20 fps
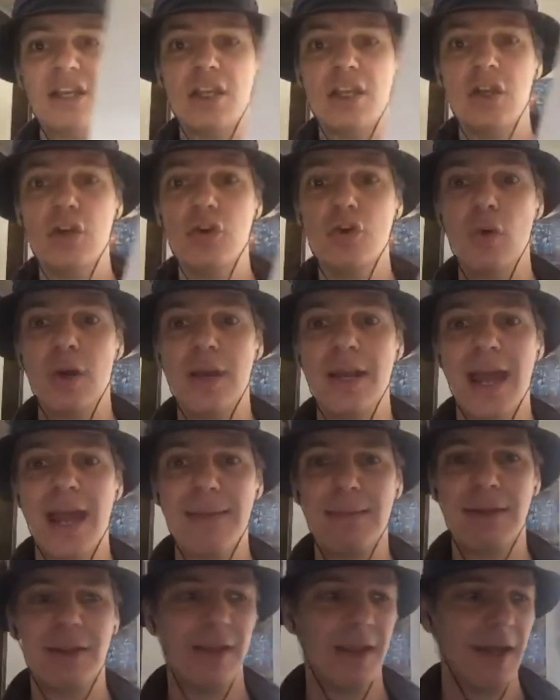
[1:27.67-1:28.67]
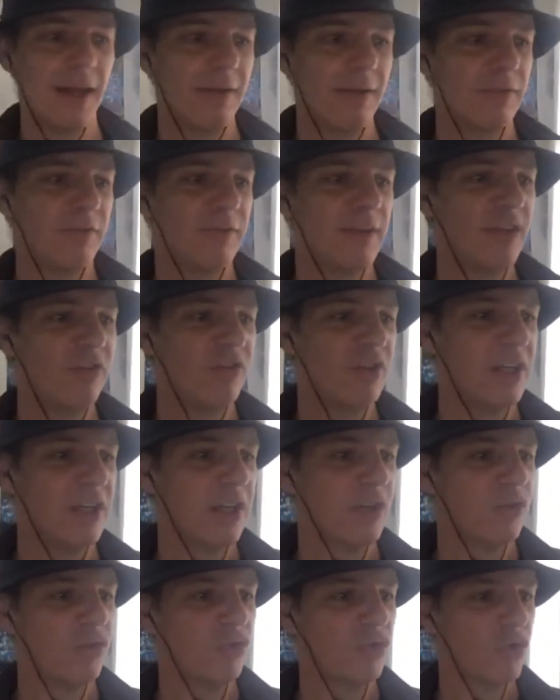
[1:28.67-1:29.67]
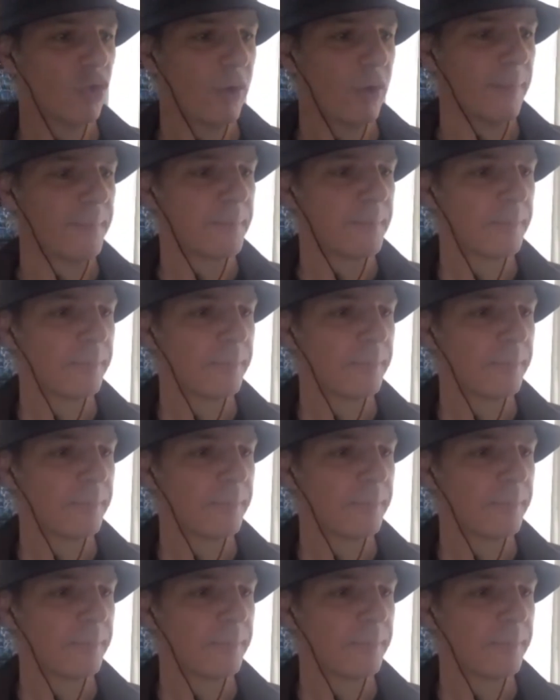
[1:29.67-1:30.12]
new name in there, Fiji Jorah.